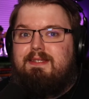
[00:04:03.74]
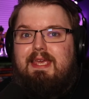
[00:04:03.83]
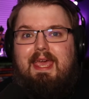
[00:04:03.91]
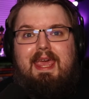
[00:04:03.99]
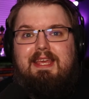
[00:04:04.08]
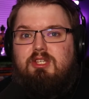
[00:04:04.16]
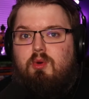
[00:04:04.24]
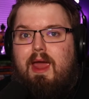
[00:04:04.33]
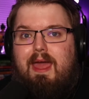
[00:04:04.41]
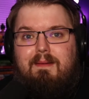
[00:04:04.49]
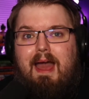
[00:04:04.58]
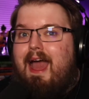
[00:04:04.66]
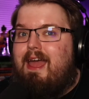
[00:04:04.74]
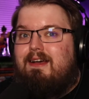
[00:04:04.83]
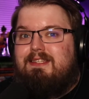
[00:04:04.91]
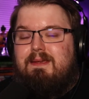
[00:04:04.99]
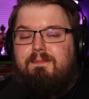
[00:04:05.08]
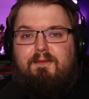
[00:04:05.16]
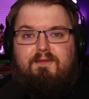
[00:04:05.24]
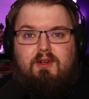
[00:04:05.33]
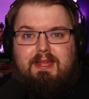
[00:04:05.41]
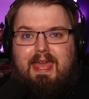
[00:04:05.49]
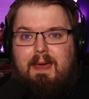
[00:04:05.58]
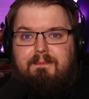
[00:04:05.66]
it's great. I honestly prefer the
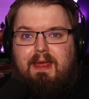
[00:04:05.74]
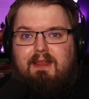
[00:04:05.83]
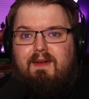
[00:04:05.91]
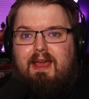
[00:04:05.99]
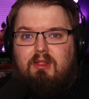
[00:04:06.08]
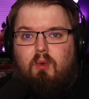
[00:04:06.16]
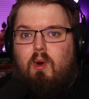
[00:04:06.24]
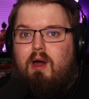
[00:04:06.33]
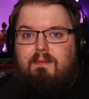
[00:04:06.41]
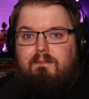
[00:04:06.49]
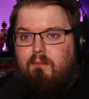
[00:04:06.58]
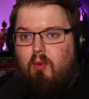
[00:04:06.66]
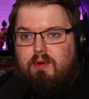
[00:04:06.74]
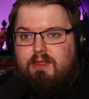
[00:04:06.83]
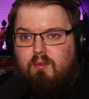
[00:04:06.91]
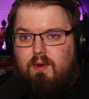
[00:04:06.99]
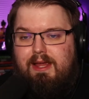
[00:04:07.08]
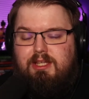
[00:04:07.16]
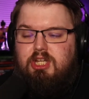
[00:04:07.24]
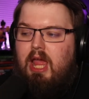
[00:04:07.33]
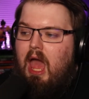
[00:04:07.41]
campaign of Halo 1 more than Reach,